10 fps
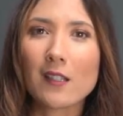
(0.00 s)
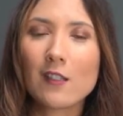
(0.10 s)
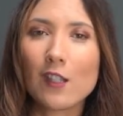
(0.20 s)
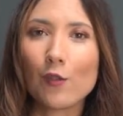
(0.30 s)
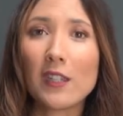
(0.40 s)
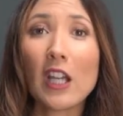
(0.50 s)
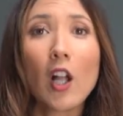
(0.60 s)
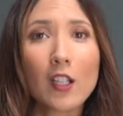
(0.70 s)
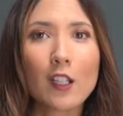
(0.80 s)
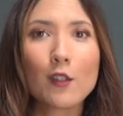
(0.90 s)
to do the
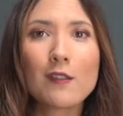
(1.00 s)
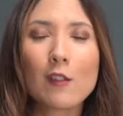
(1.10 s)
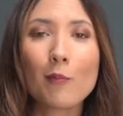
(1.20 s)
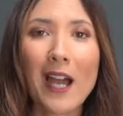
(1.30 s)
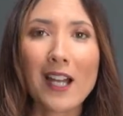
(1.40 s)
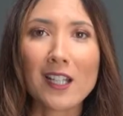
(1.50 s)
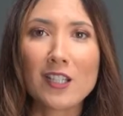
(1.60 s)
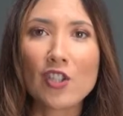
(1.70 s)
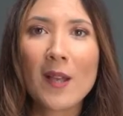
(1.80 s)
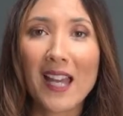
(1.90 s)
all-inclusive package